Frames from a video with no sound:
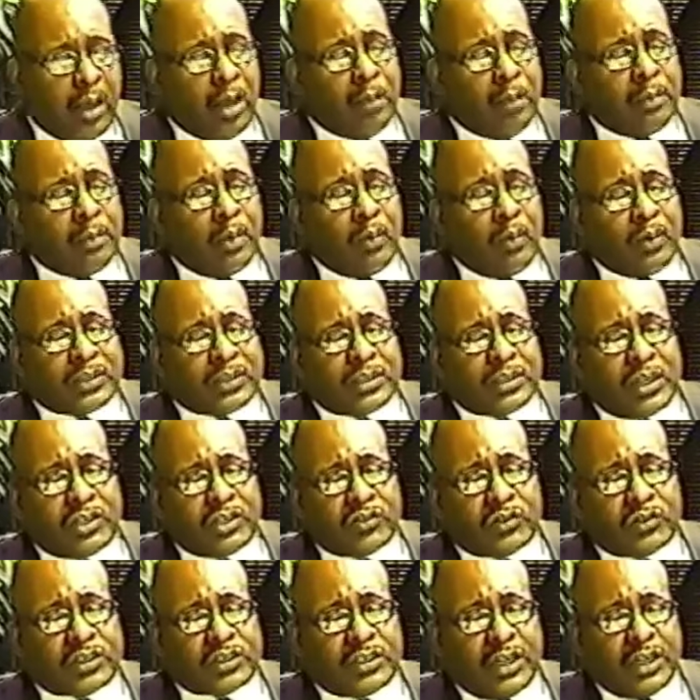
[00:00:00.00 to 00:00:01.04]
But what's
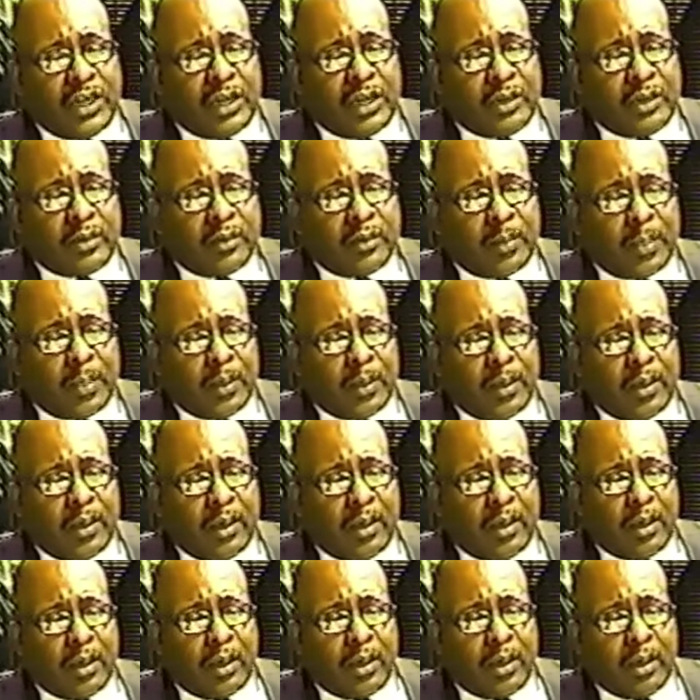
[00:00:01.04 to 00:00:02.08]
interesting,
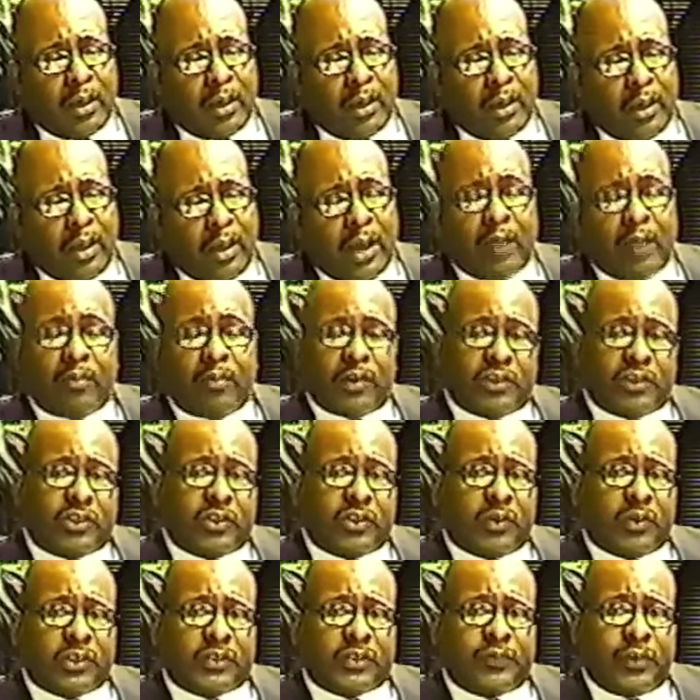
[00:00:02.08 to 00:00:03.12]
and I want to show
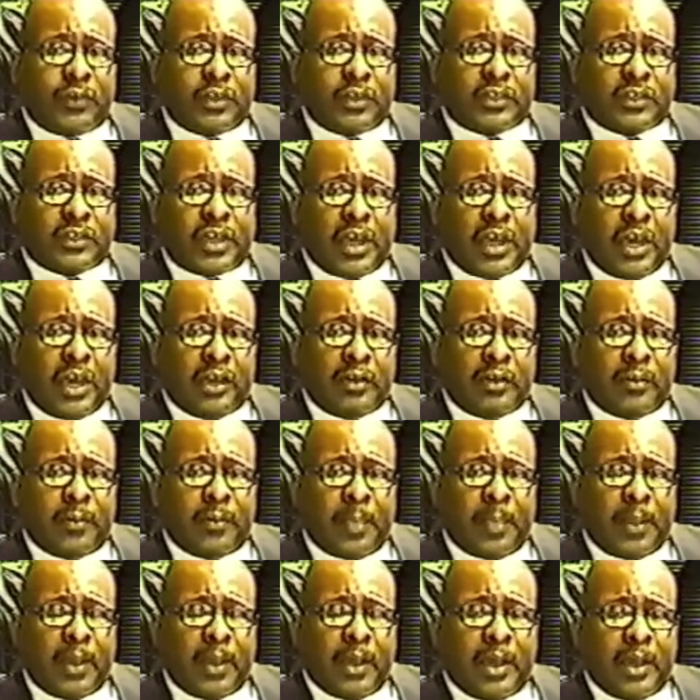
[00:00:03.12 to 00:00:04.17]
this footage again,
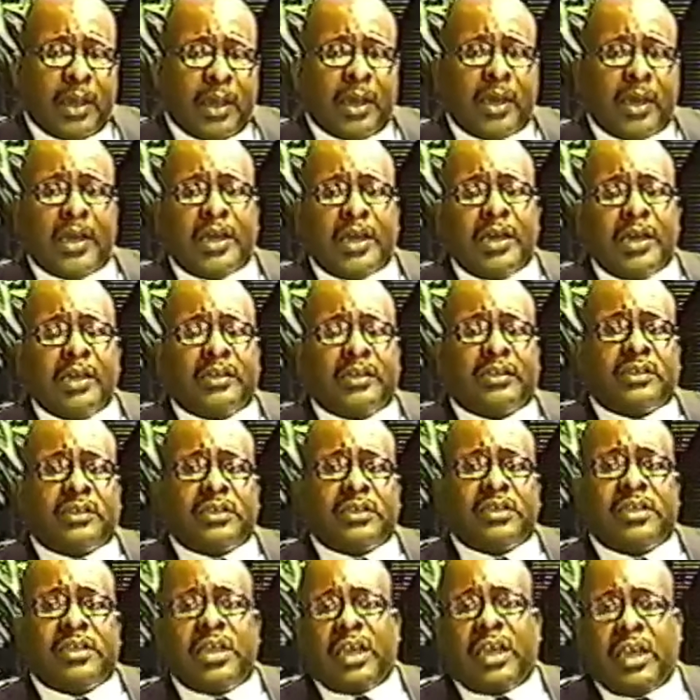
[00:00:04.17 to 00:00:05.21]
is
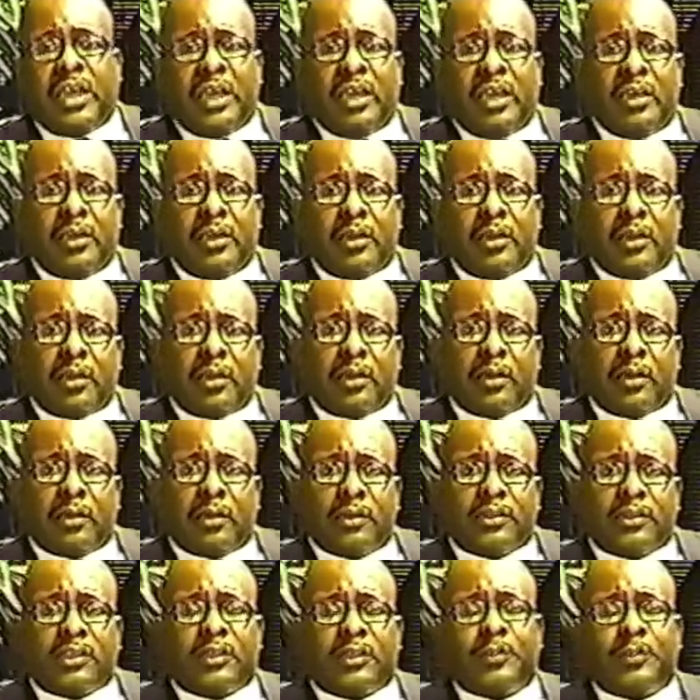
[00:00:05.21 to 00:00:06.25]
the
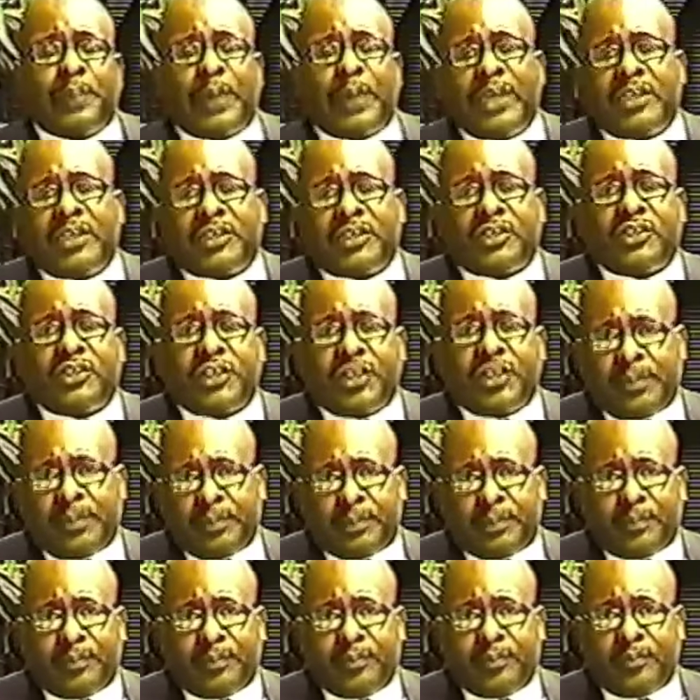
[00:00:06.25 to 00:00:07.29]
spaceship
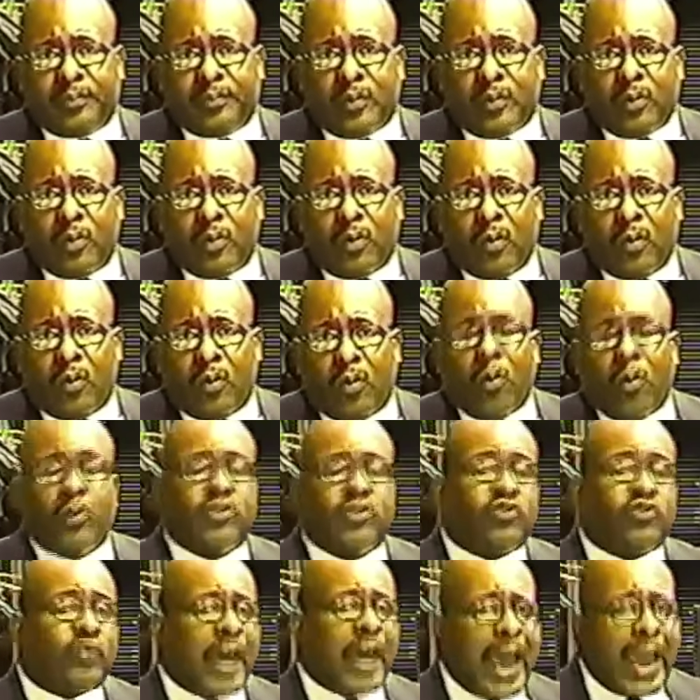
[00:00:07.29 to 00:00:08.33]
or
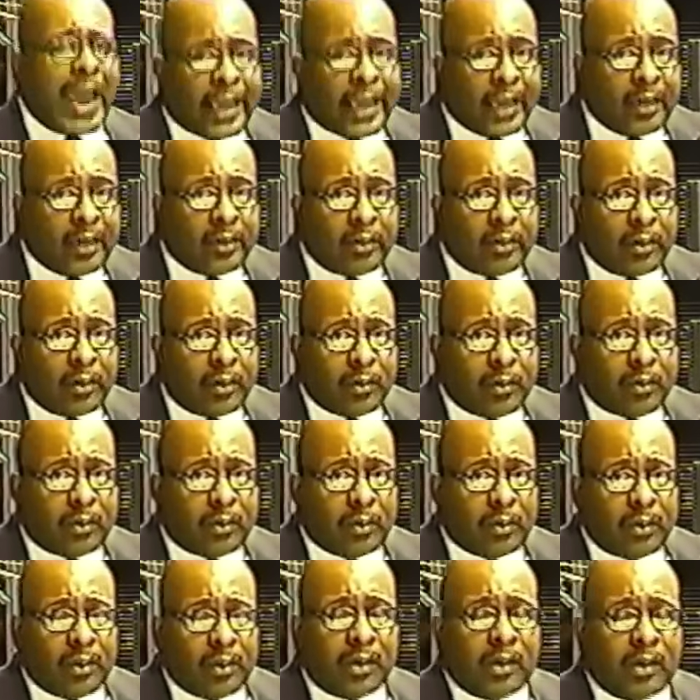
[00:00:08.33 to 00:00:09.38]
dragon
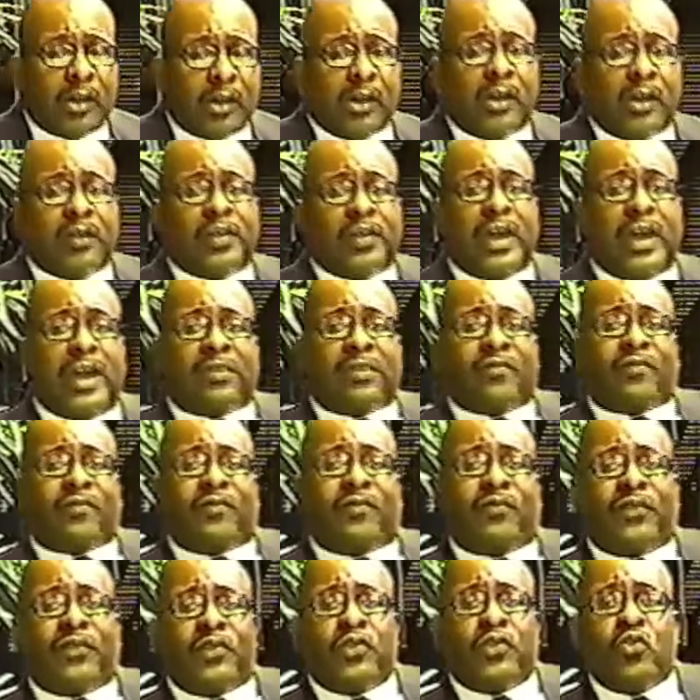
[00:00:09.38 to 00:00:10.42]
that
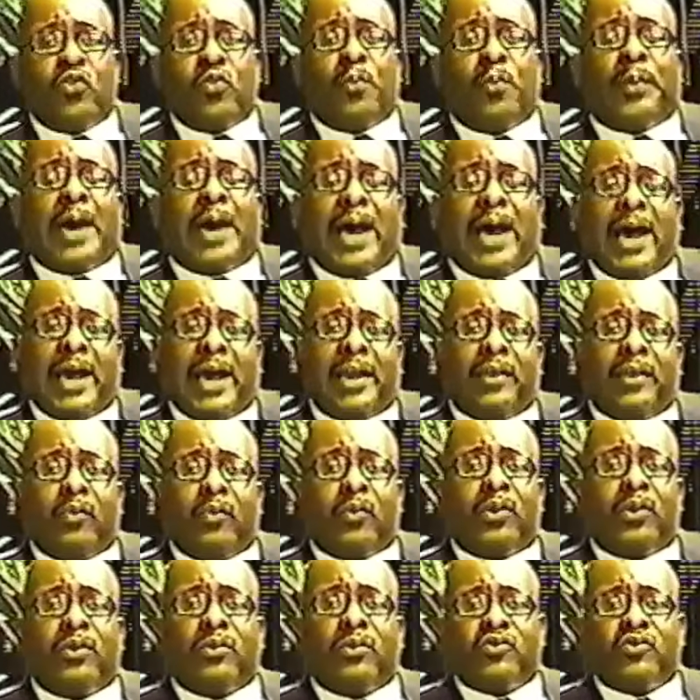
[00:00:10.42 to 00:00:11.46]
flew by the
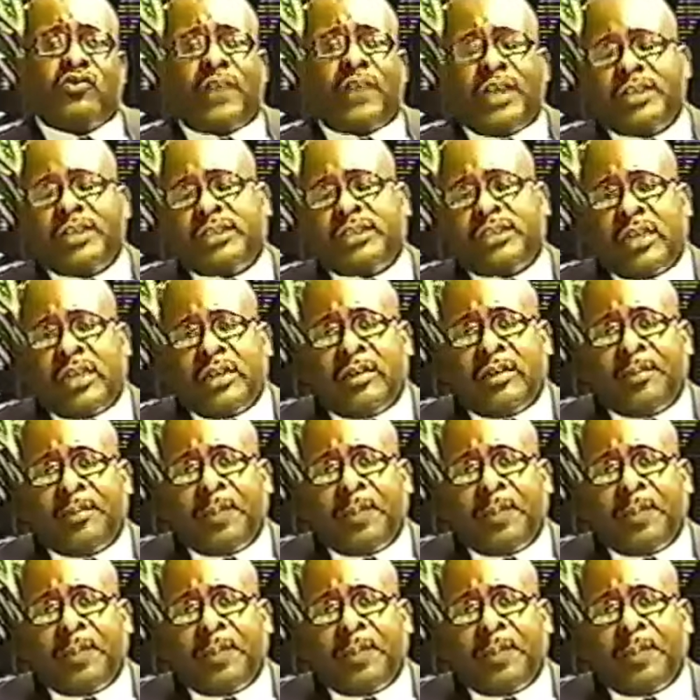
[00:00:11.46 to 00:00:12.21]
World Trade Center.